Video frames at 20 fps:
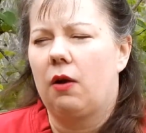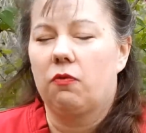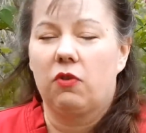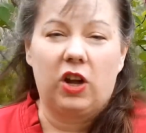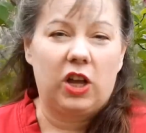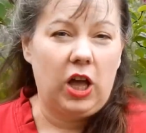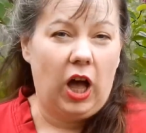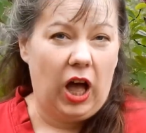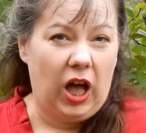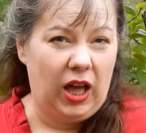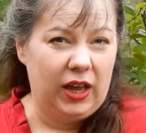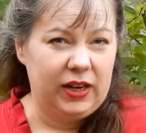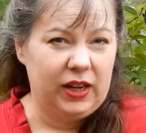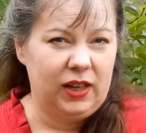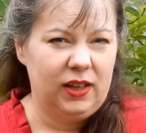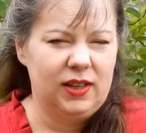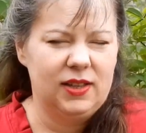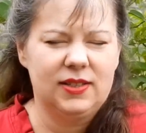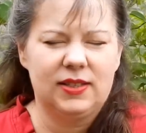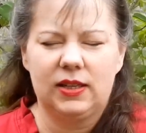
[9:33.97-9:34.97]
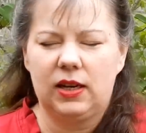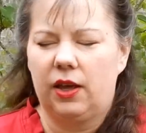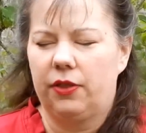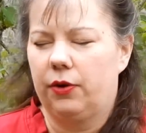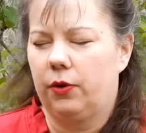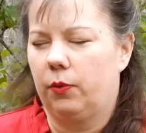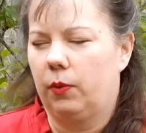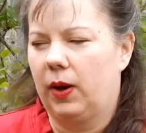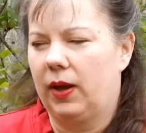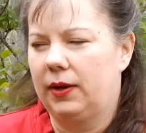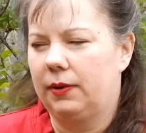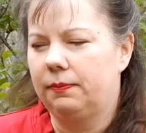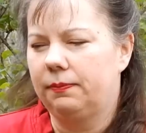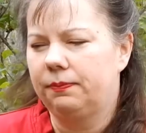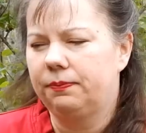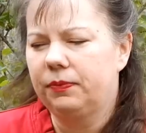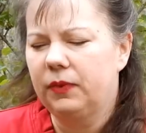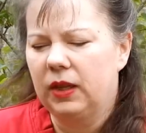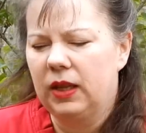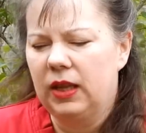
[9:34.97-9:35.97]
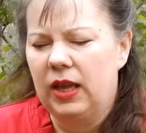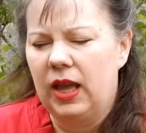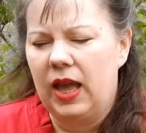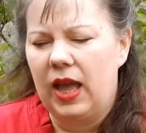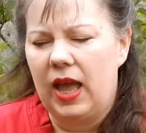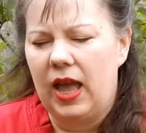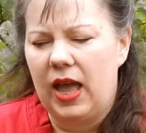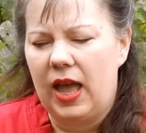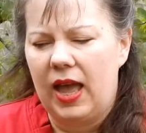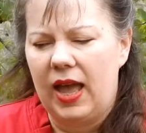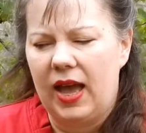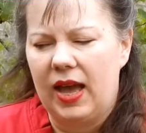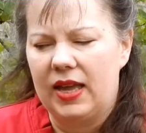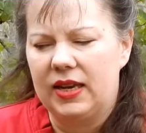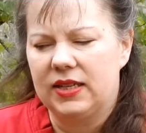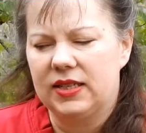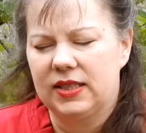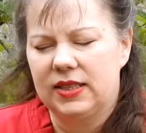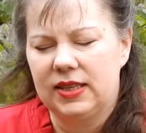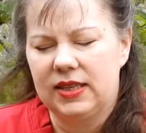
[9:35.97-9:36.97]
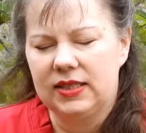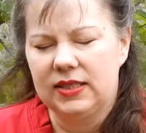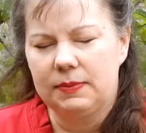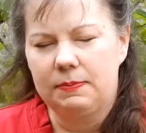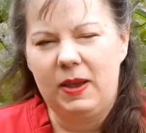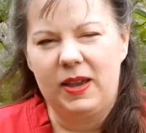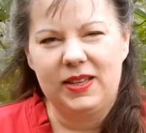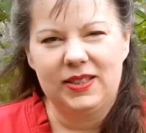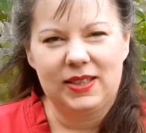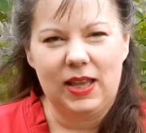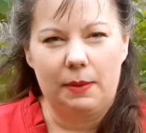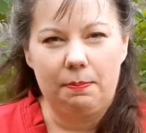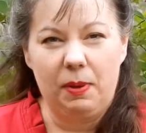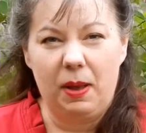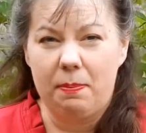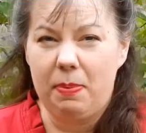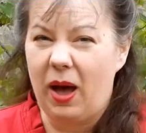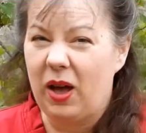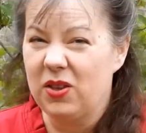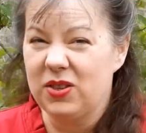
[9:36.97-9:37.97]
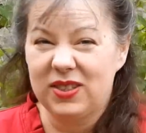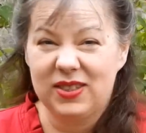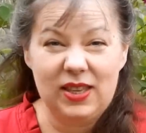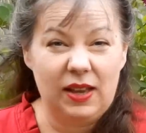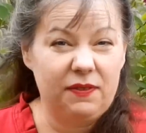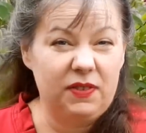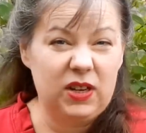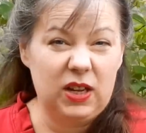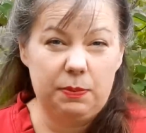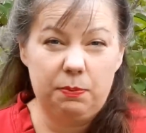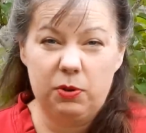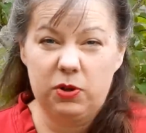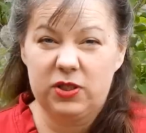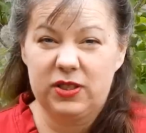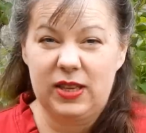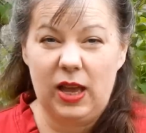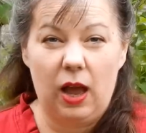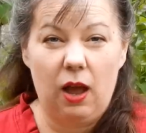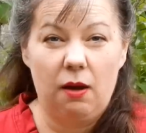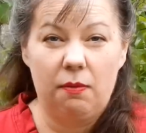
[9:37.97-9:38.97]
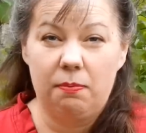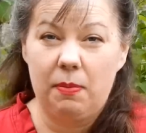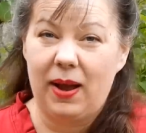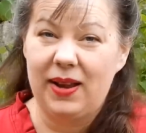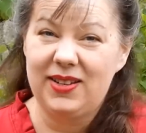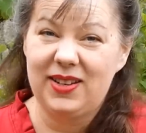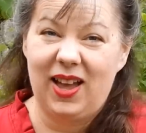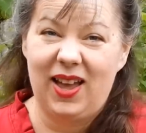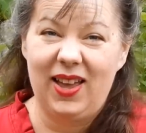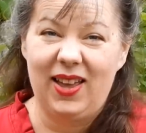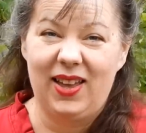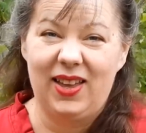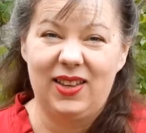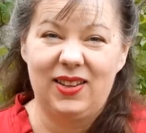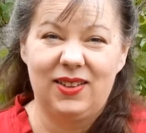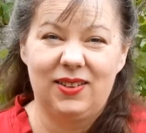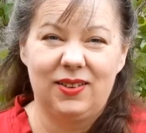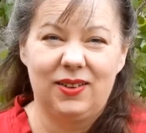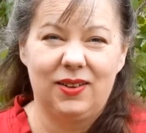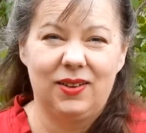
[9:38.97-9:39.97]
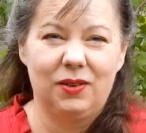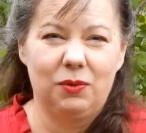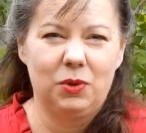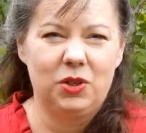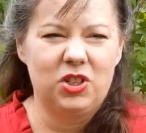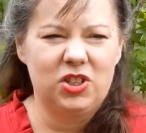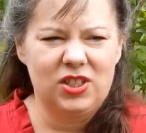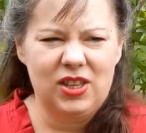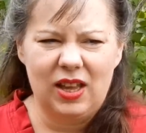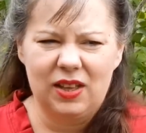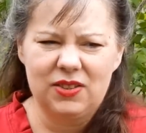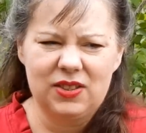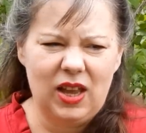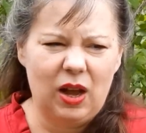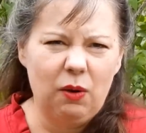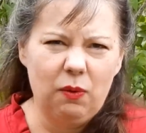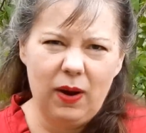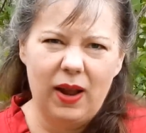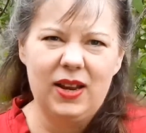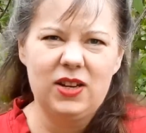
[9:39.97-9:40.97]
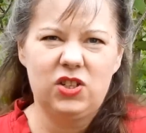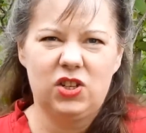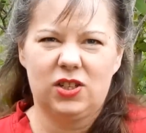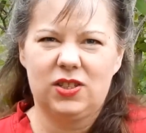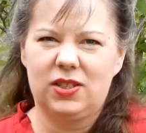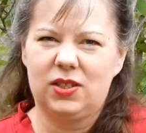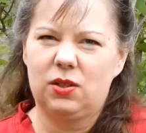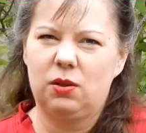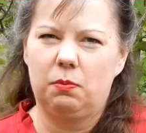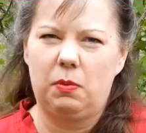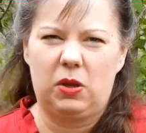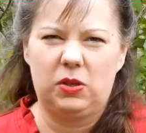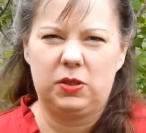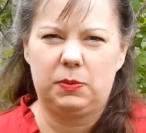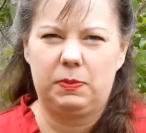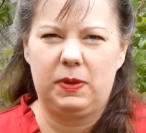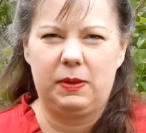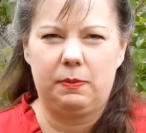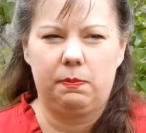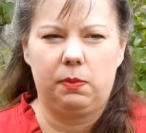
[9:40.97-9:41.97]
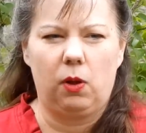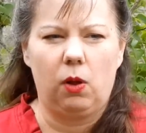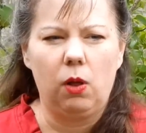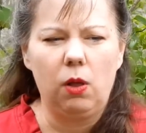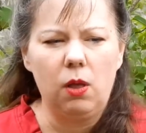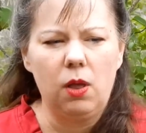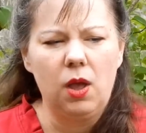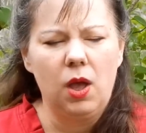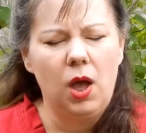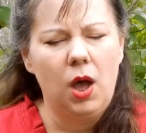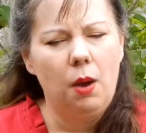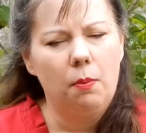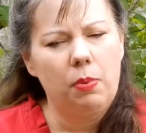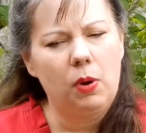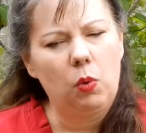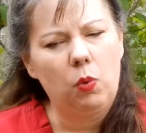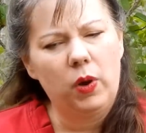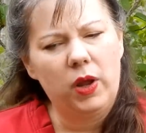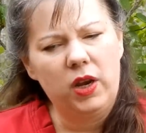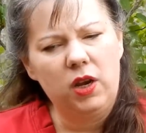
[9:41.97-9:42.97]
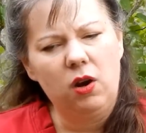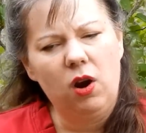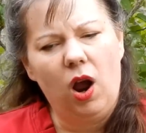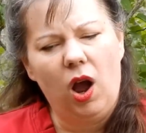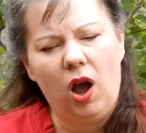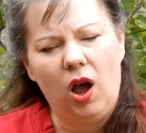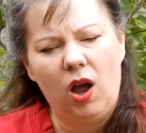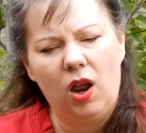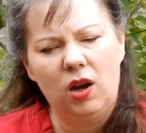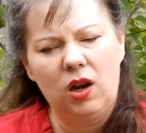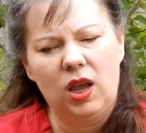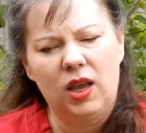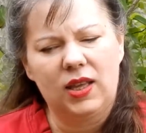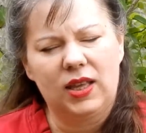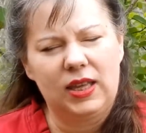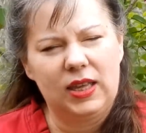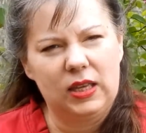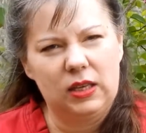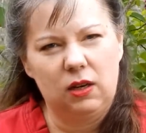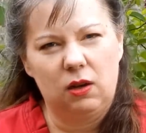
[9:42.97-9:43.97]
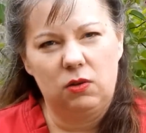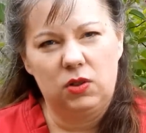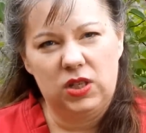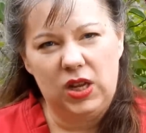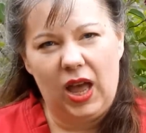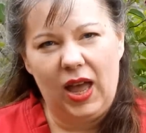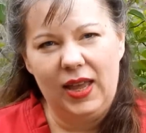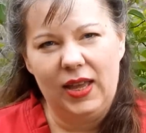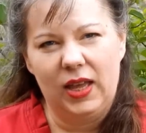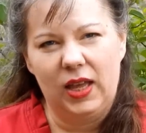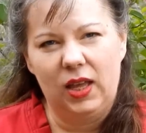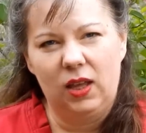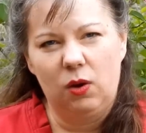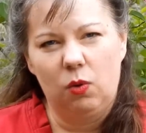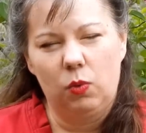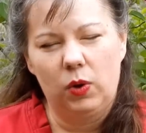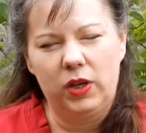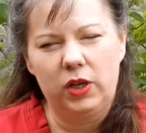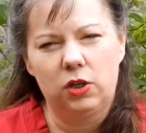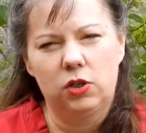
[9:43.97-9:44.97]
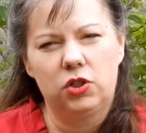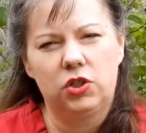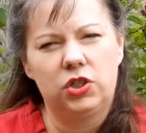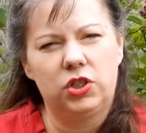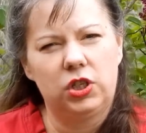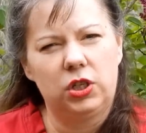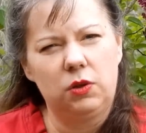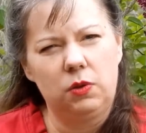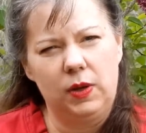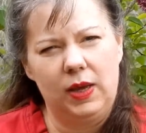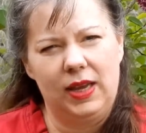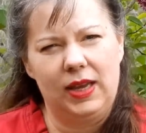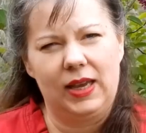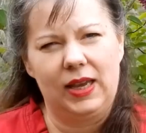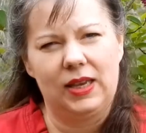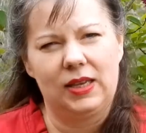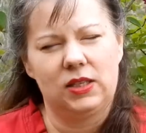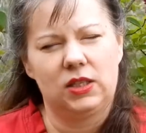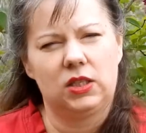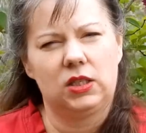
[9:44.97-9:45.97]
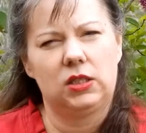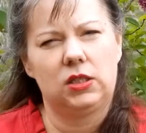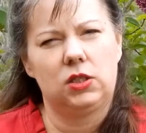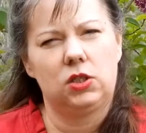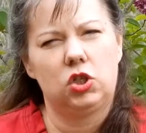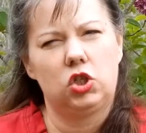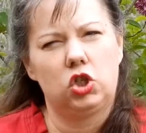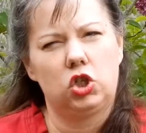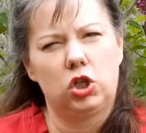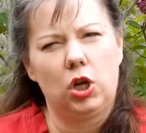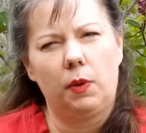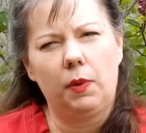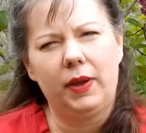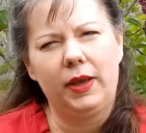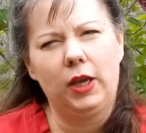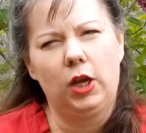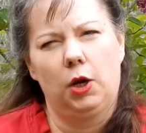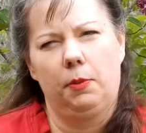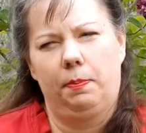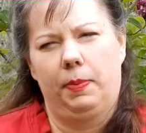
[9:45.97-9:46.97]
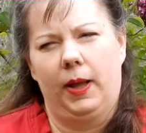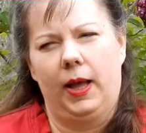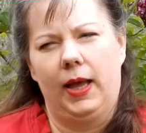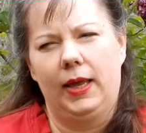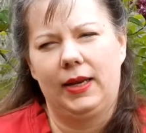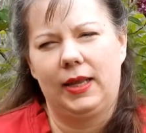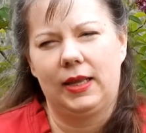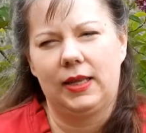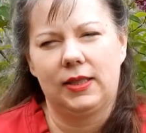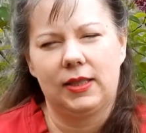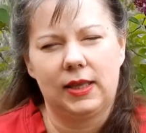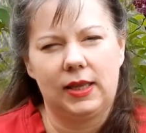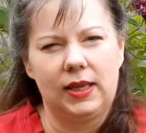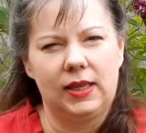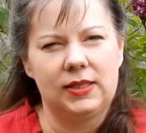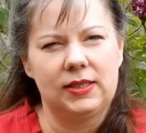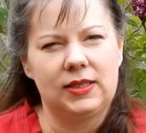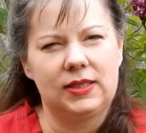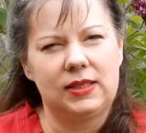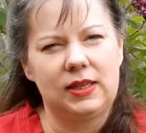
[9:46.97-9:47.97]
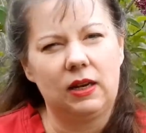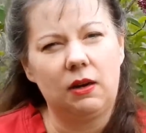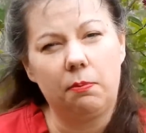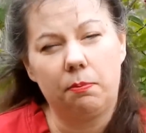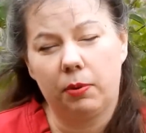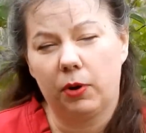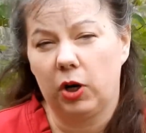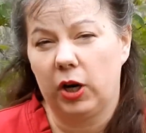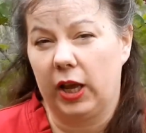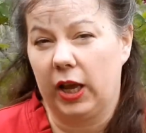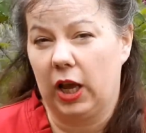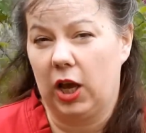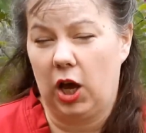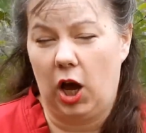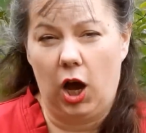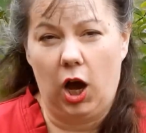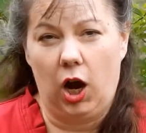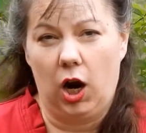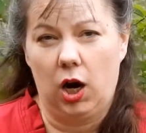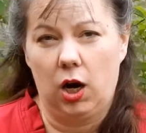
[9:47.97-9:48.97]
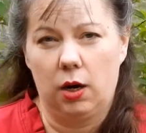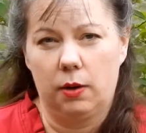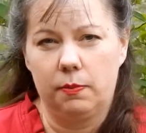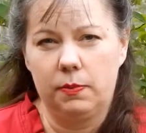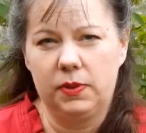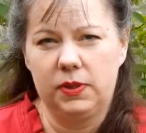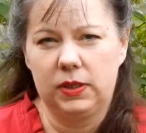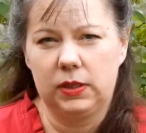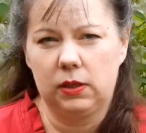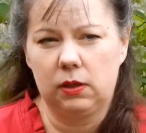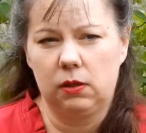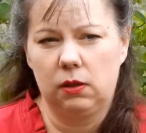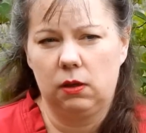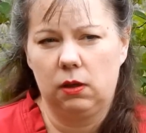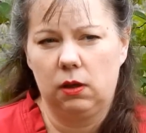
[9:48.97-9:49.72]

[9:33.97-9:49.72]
Ricotta is another one. And this makes up about 70% of my diet, which sounds outrageous to most people. But when you're on a keto diet, what you're doing is showing your body that instead of burning carbs,